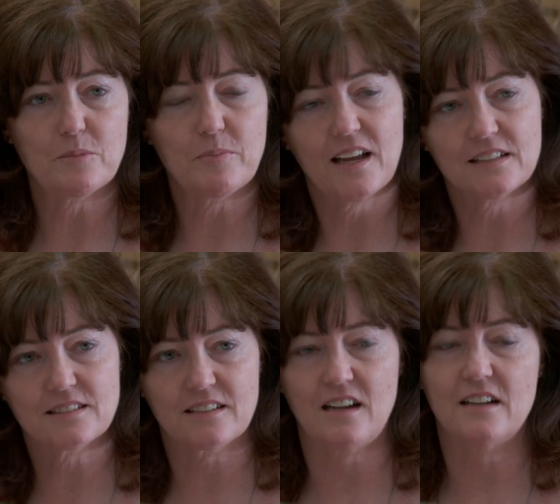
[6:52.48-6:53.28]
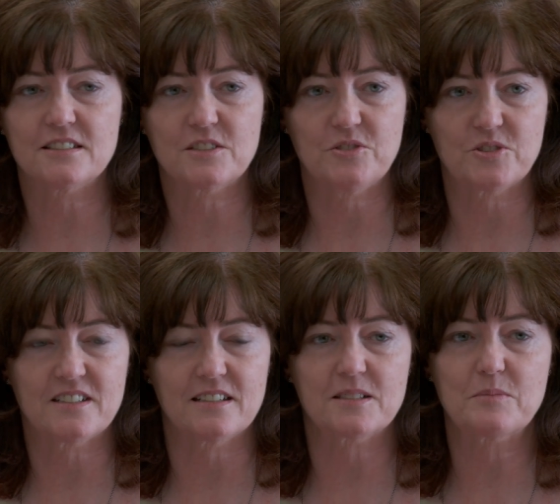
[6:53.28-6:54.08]
in a plaster cast for
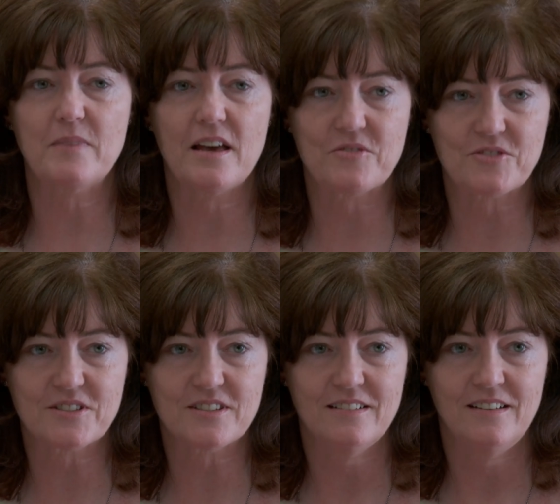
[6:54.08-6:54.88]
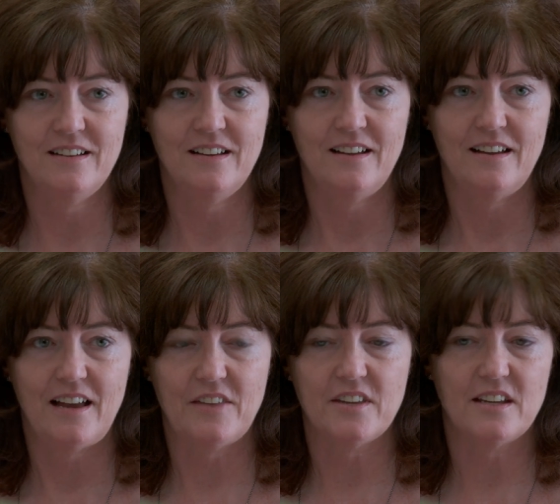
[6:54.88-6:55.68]
6 months.
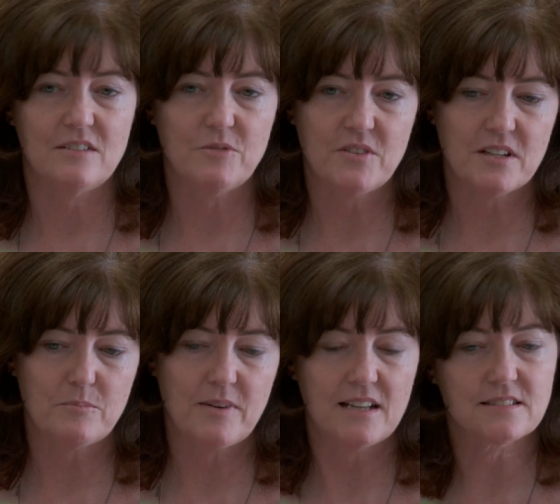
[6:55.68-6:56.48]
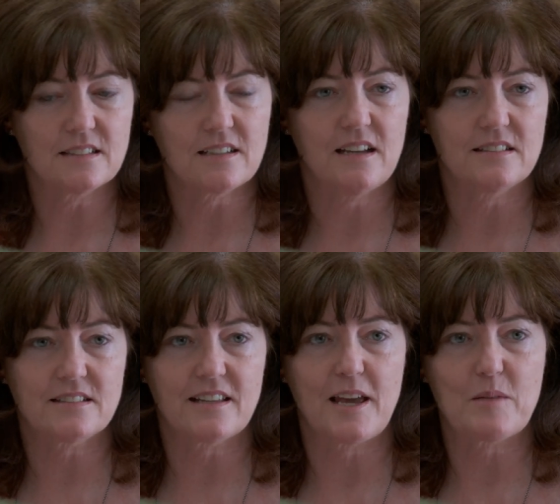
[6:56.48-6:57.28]
And then when the plaster
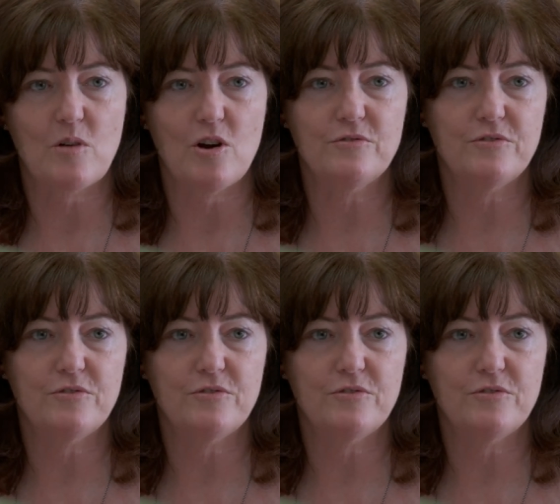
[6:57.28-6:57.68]
cast came off,